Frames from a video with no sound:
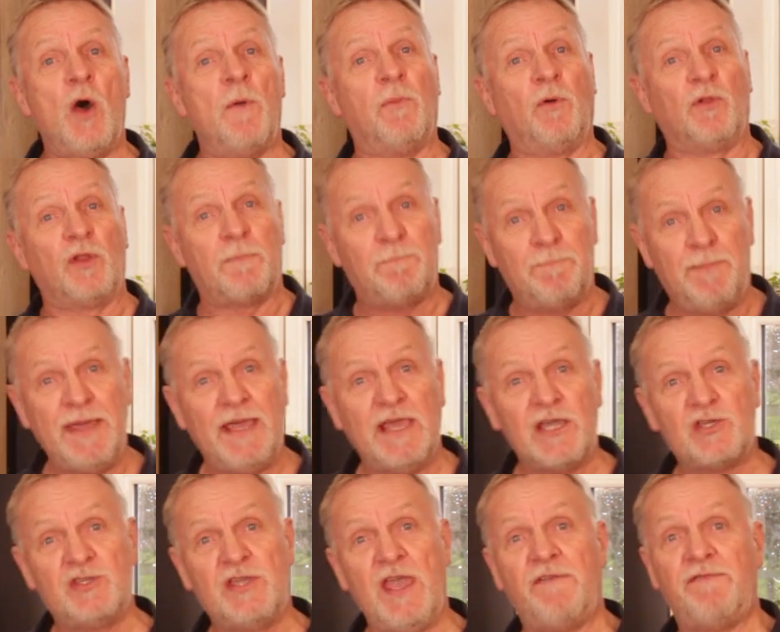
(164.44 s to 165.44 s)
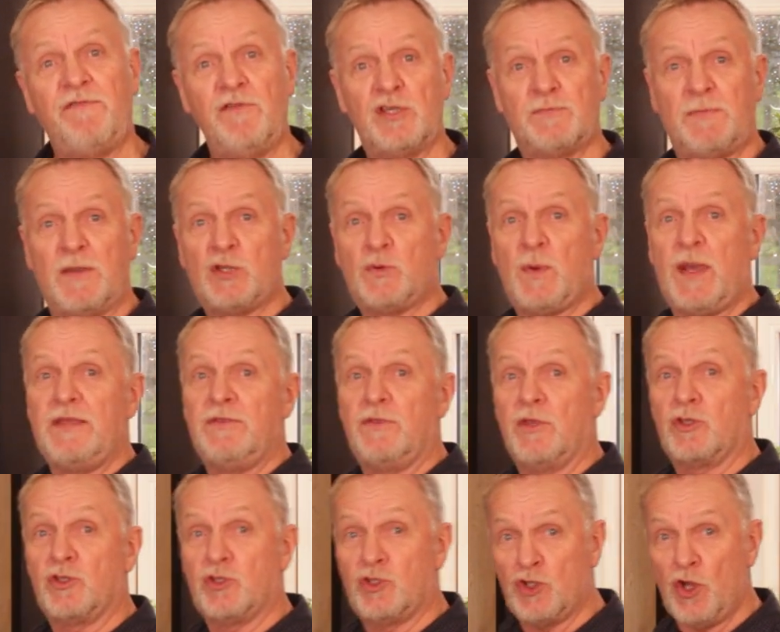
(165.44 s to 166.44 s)
But the biggest difference between
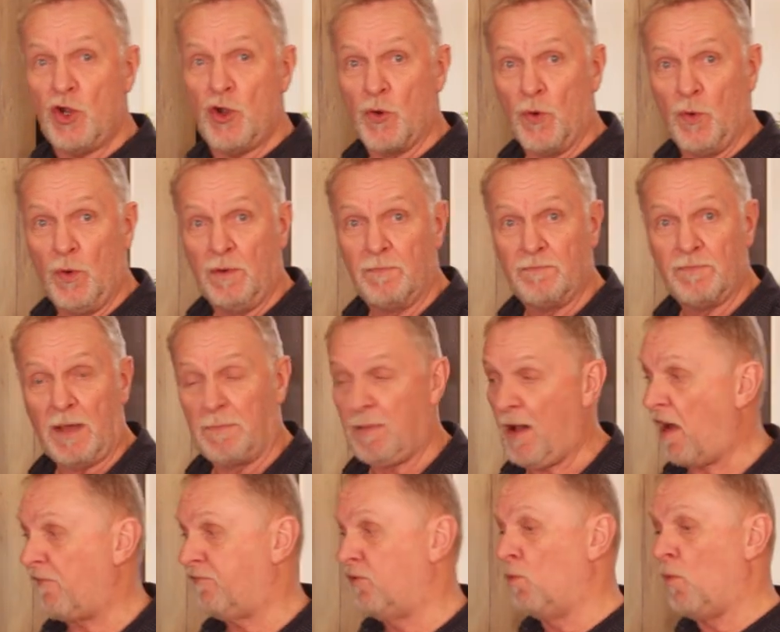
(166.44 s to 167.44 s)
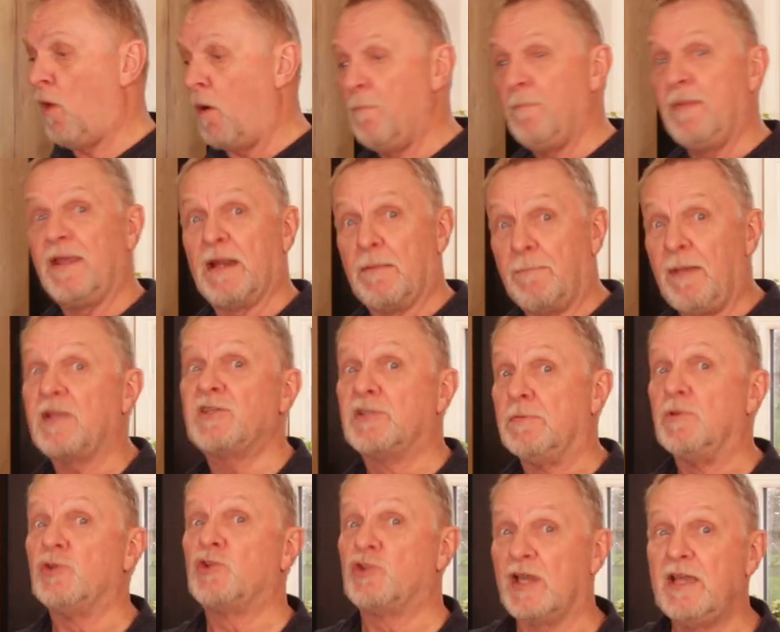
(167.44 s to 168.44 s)
the two, apart from one being a better
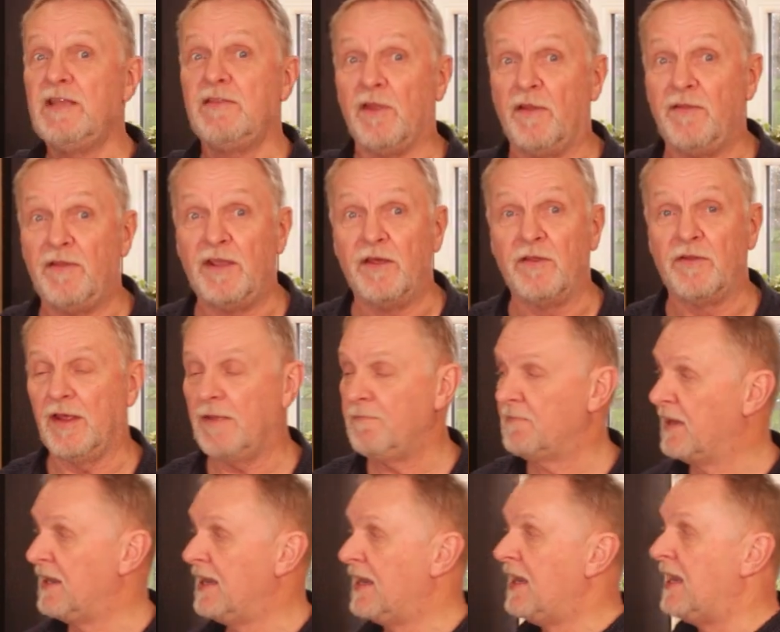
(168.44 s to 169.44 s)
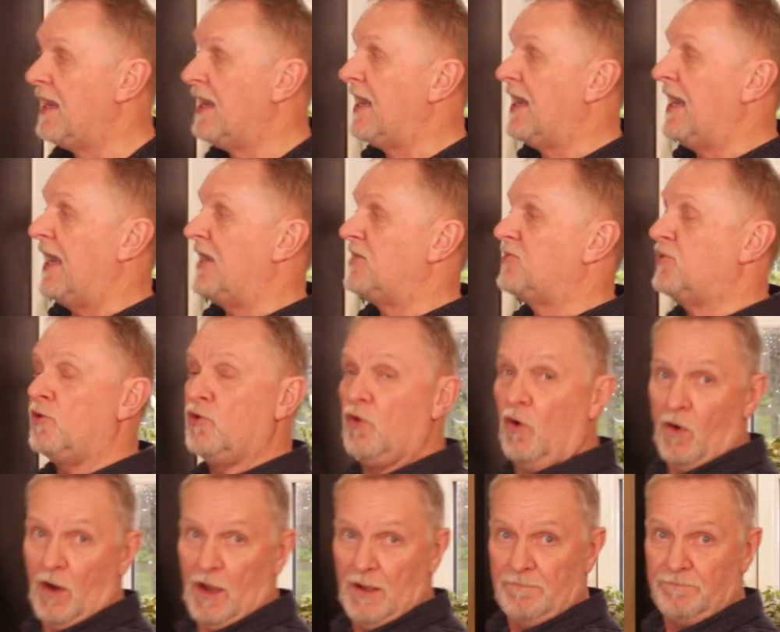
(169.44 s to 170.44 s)
machine than the other, is the
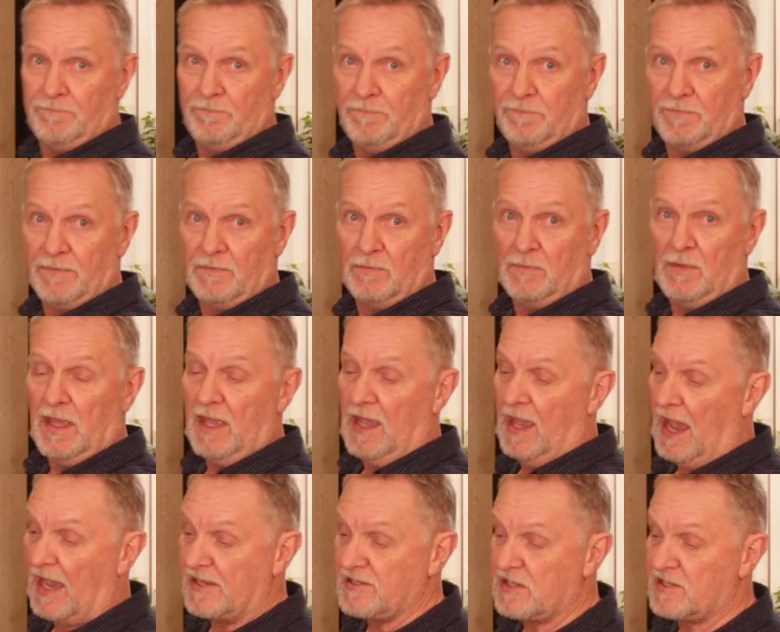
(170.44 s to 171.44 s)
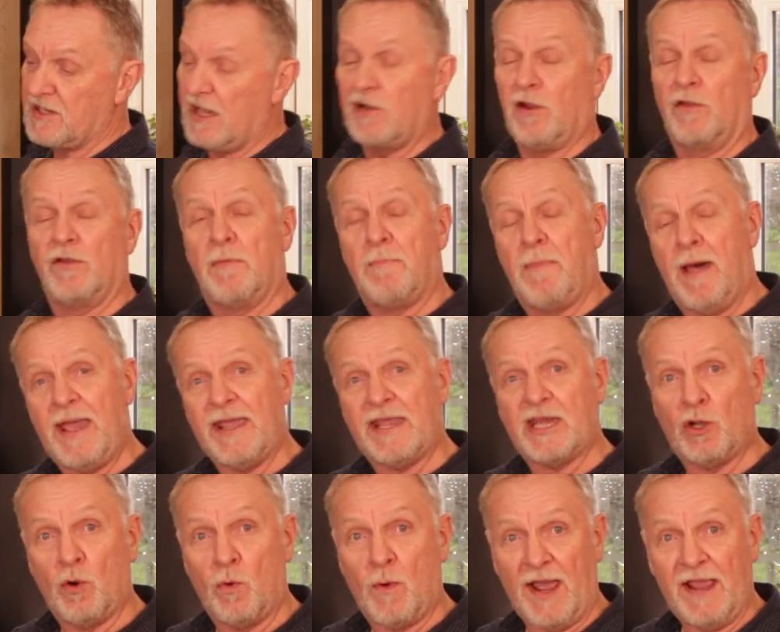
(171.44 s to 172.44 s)
door. As I said, on the
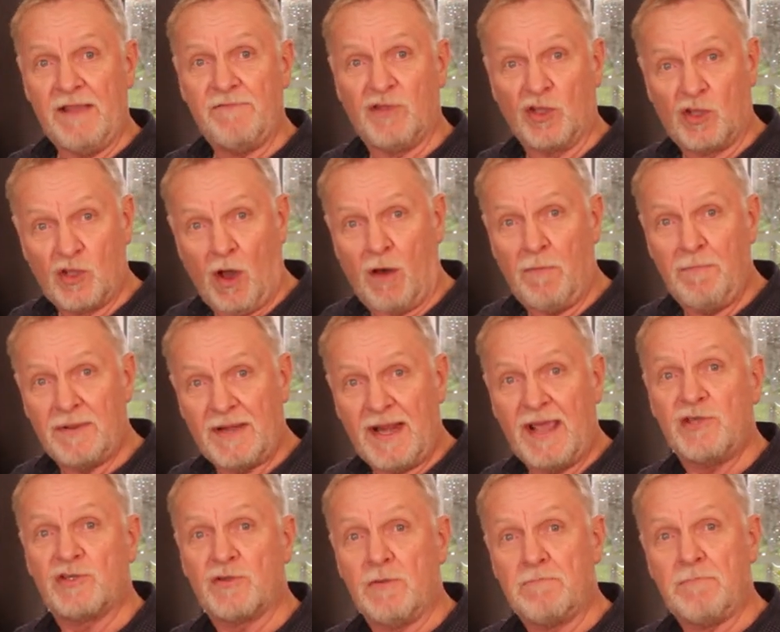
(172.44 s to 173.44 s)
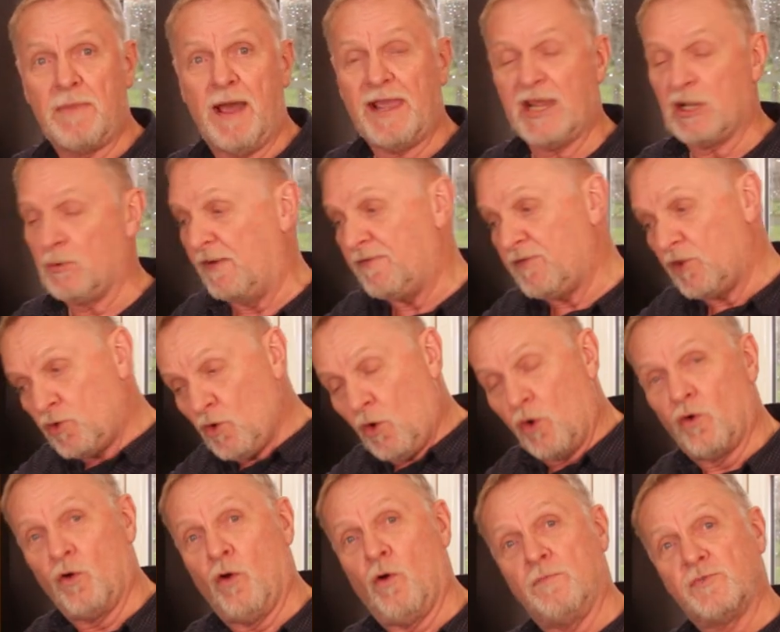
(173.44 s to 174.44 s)
microwave, the combination microwave, the
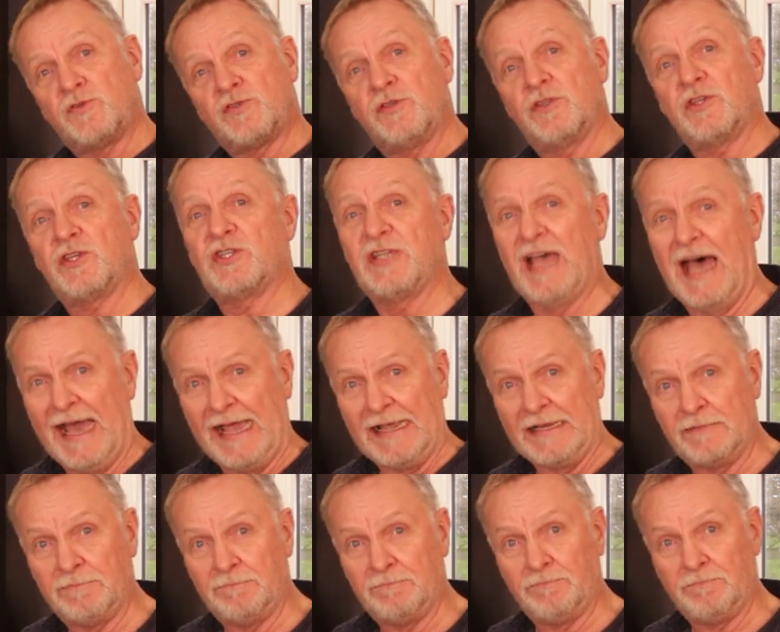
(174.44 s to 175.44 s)
door opens to the side.